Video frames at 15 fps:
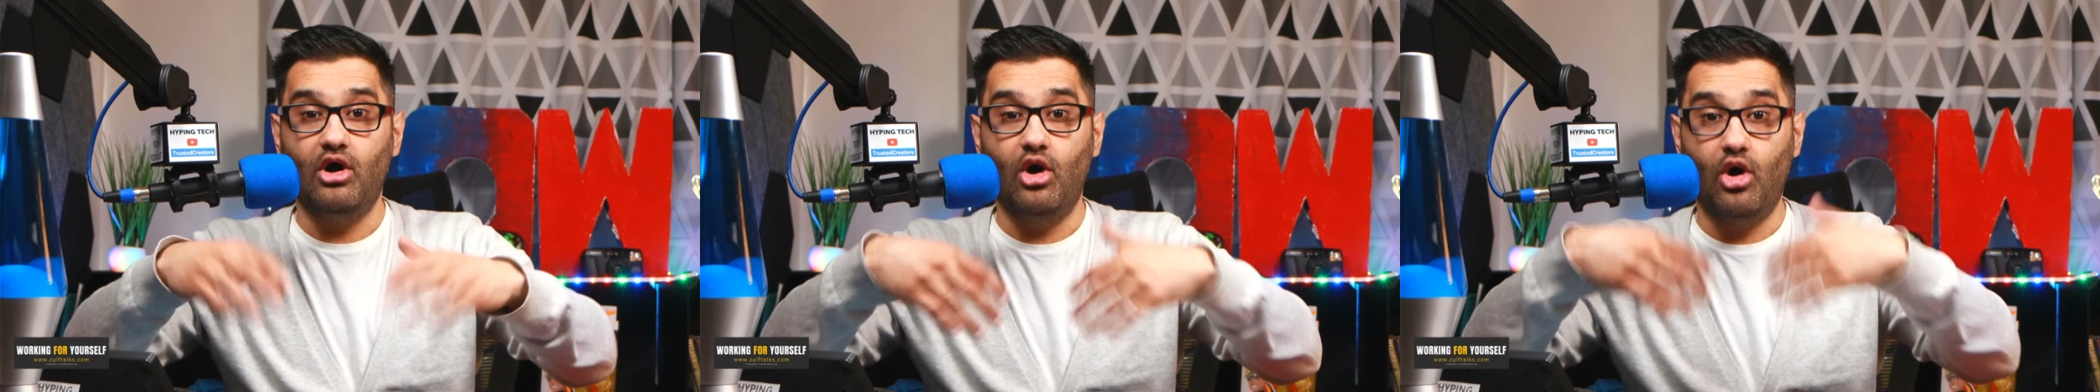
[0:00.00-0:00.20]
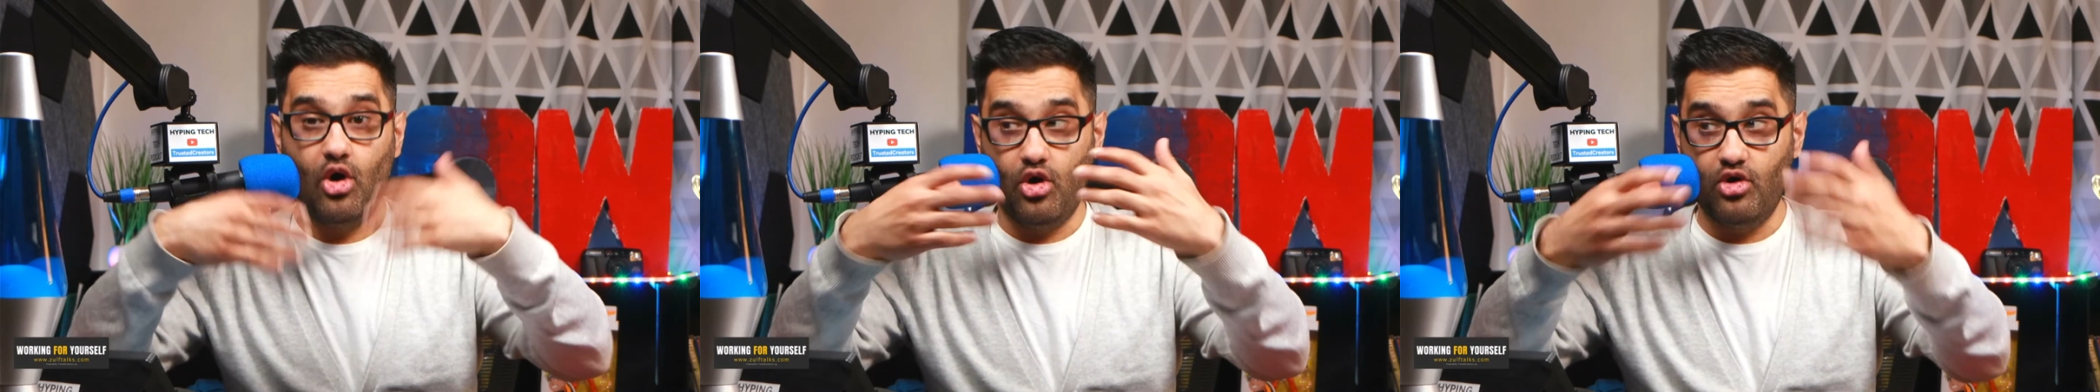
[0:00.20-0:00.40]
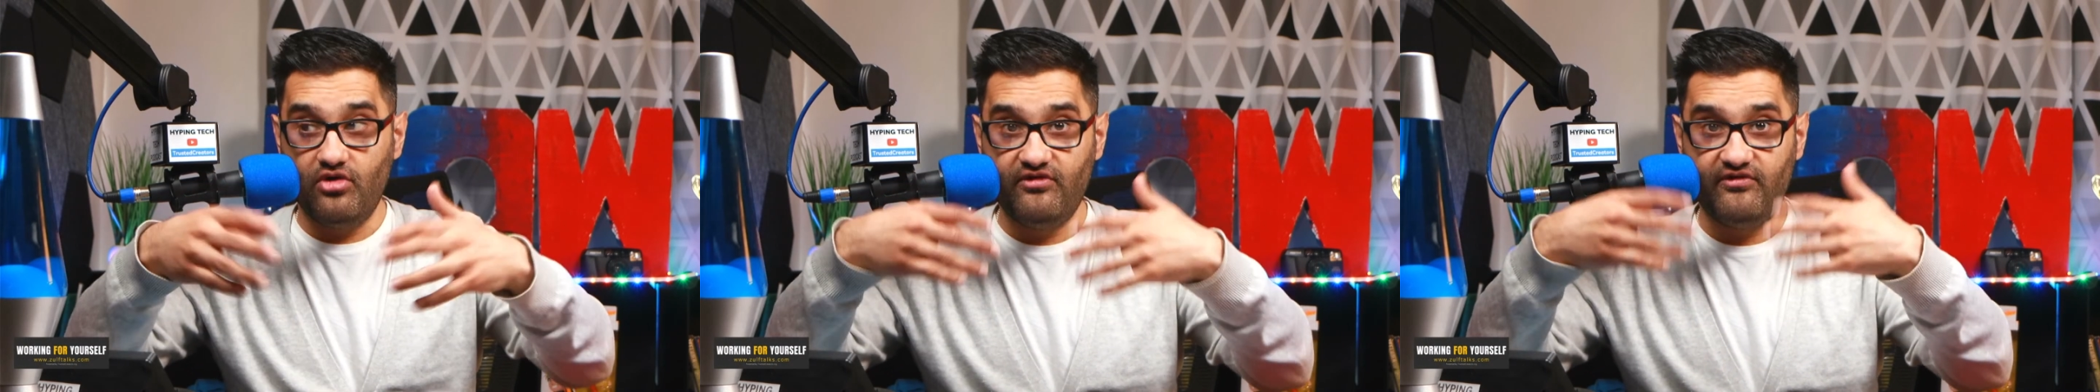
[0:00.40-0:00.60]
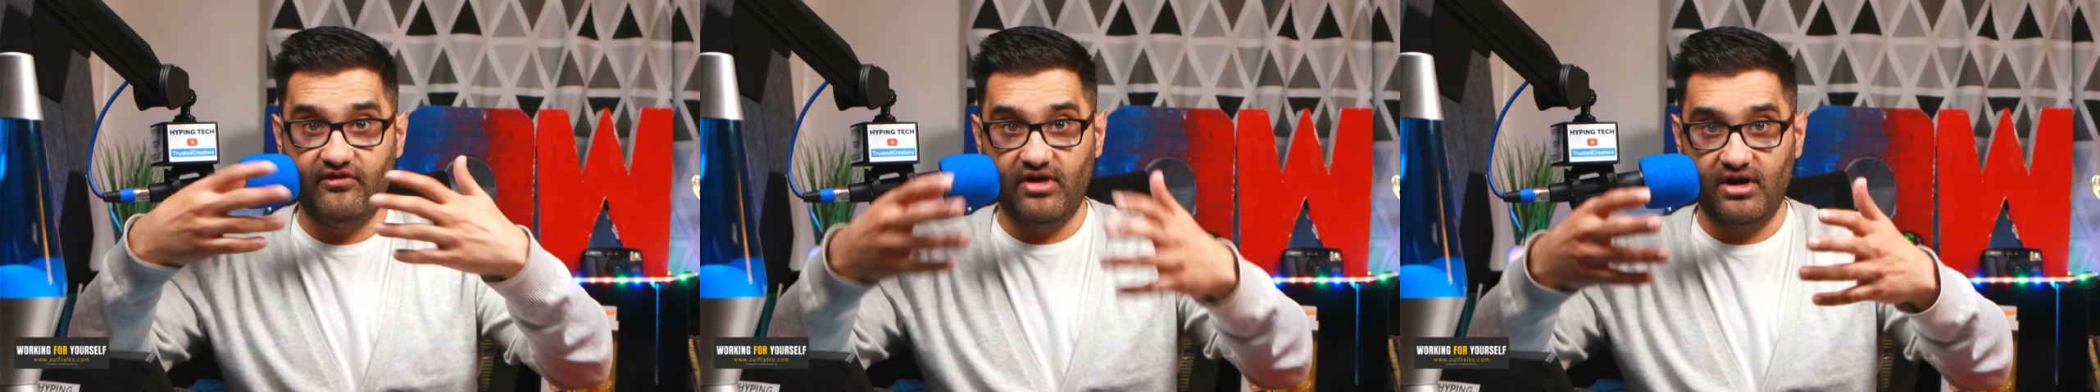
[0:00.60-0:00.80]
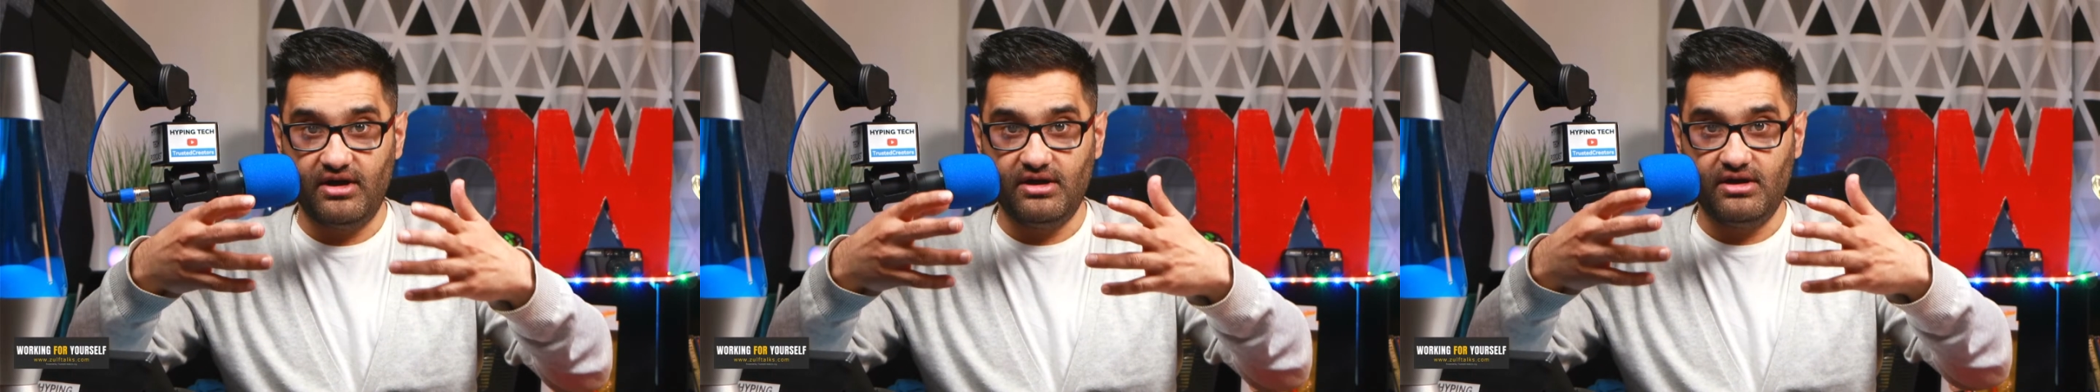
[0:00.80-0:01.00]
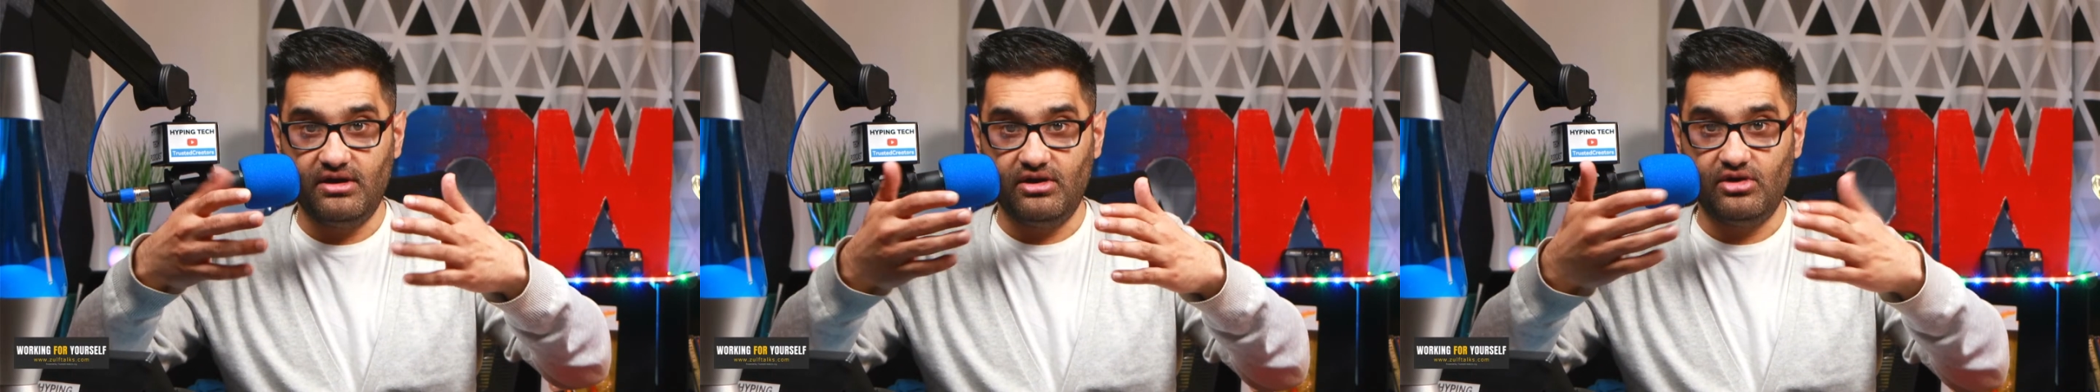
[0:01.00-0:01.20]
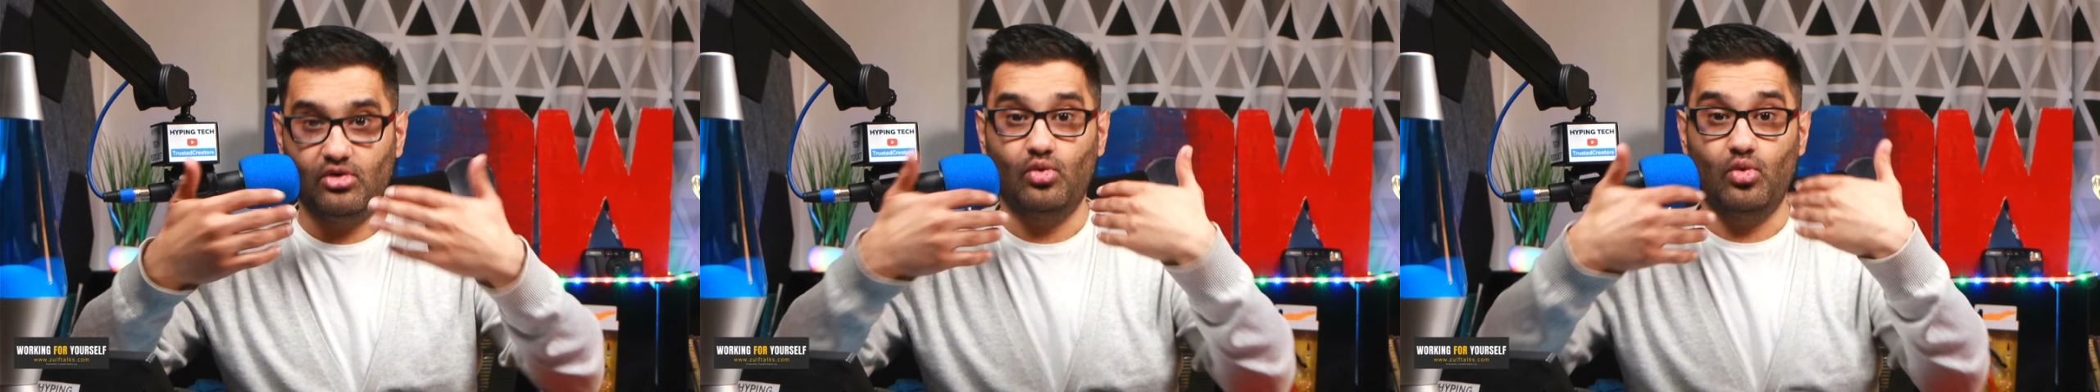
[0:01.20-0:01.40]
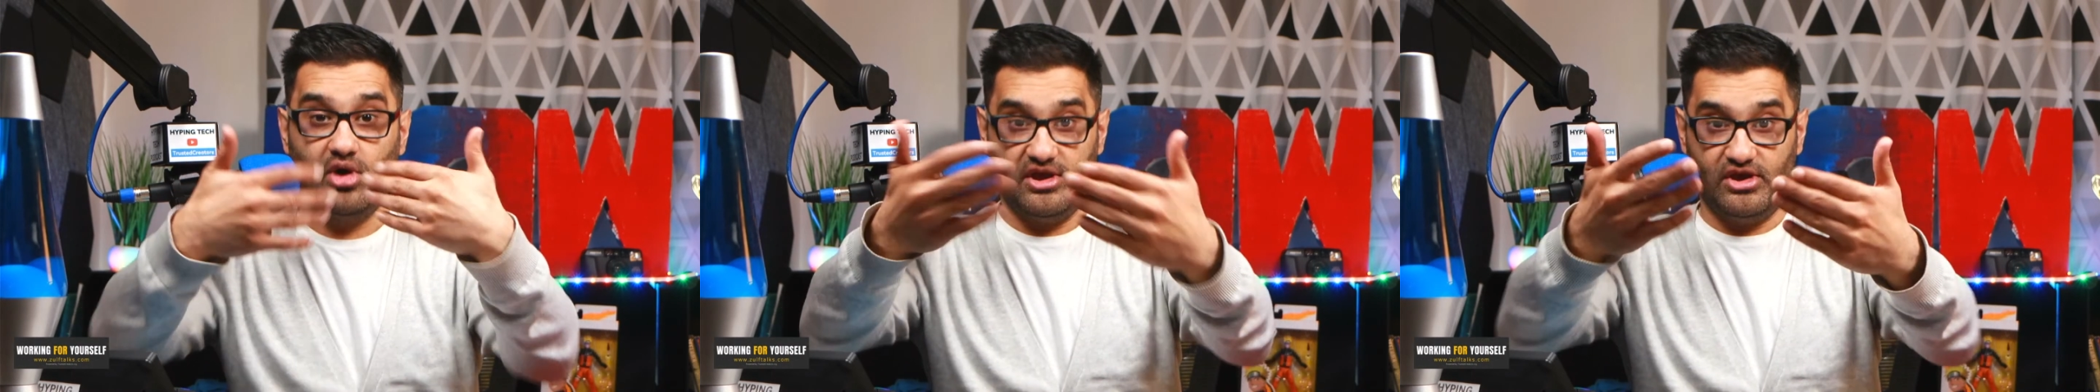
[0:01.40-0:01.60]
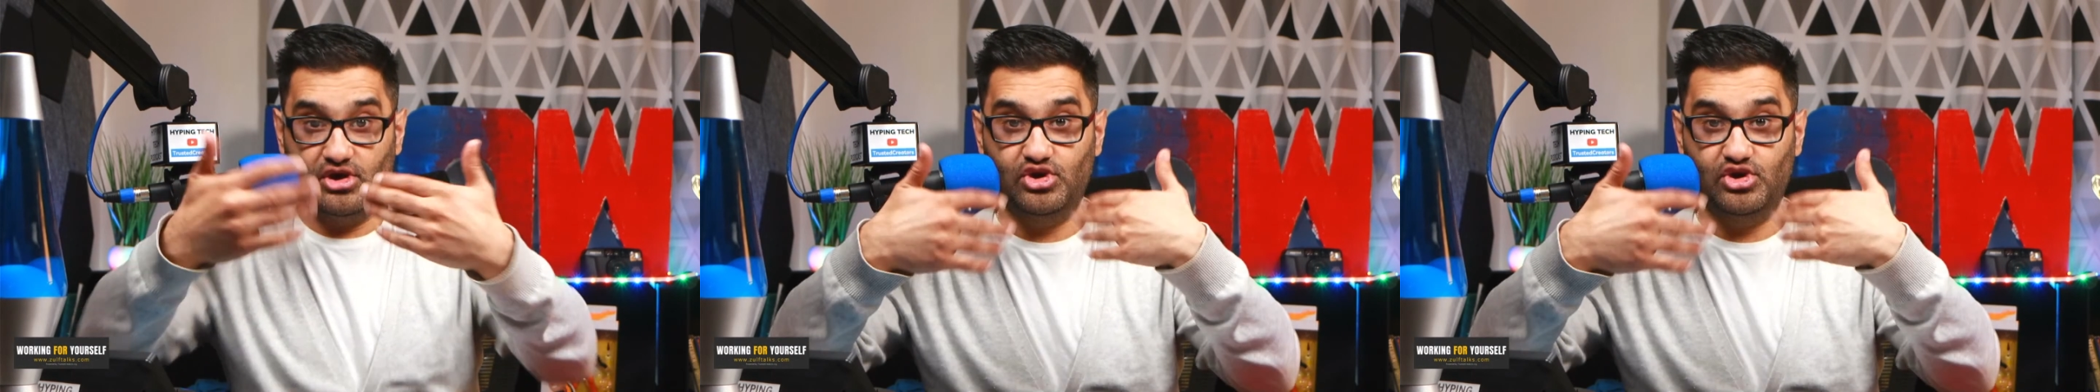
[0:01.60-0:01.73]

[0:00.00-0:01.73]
over what you're